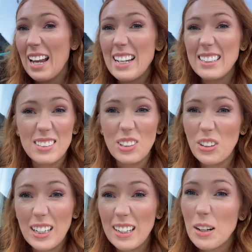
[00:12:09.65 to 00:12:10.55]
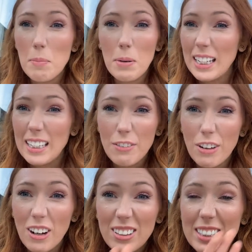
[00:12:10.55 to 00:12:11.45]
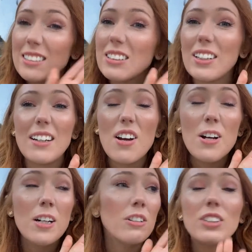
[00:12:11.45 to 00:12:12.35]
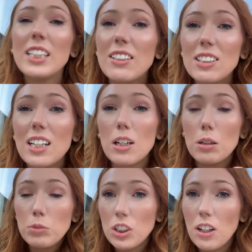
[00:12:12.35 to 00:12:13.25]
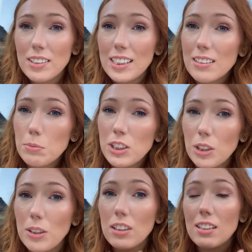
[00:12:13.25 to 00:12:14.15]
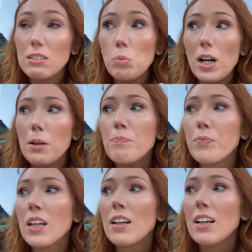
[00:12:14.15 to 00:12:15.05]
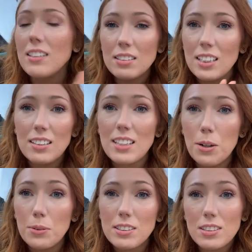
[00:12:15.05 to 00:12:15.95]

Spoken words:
it's looking completely fine. It's looking really good, and I'm shocked that it's been doing this well in 6 hours.